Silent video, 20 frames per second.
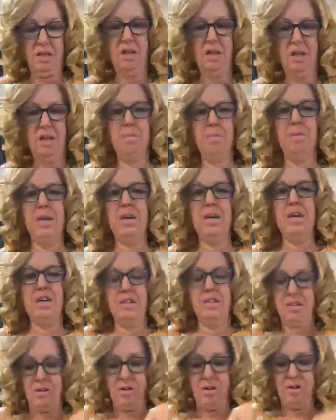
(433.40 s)
Keep making
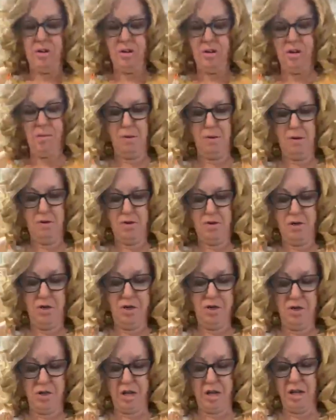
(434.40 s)
circular
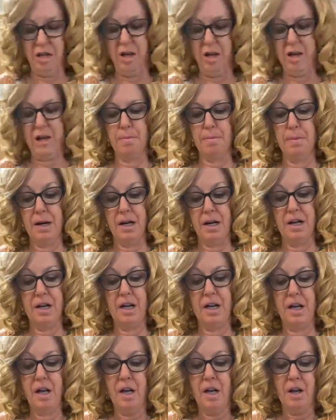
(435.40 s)
motions. I like
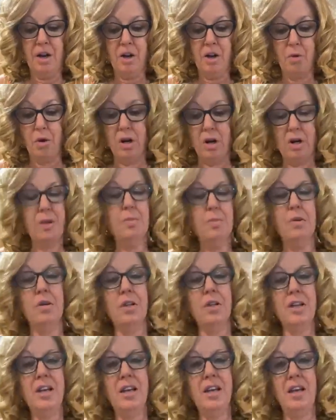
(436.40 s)
my
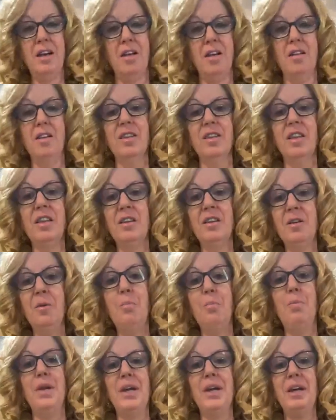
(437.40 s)
guacamole a little
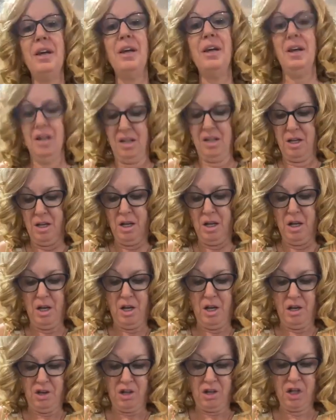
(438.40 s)
bit
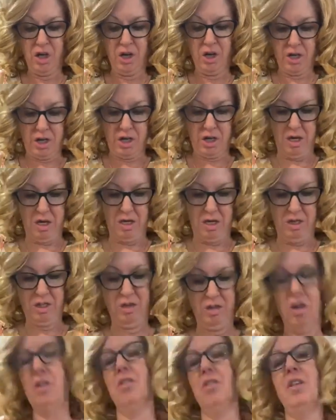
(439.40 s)
chunky. So
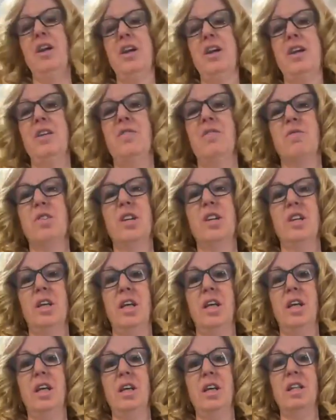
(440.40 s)
I don't like it
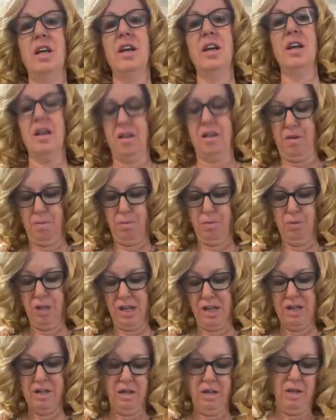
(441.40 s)
really like
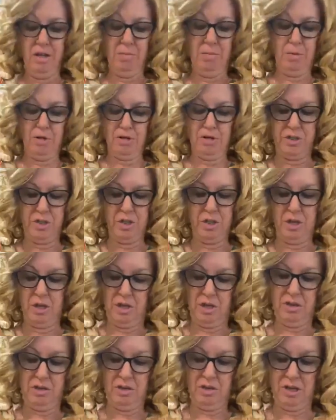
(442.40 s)
blended per
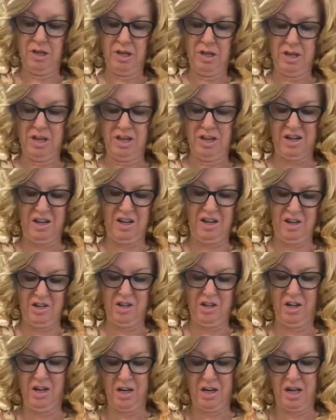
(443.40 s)
se. So I like it kind of
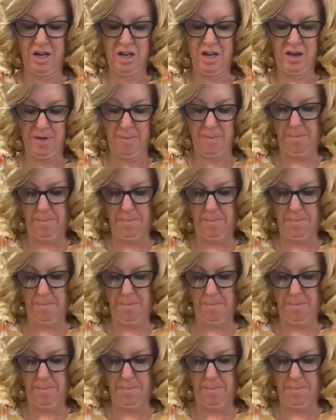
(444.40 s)
chunky.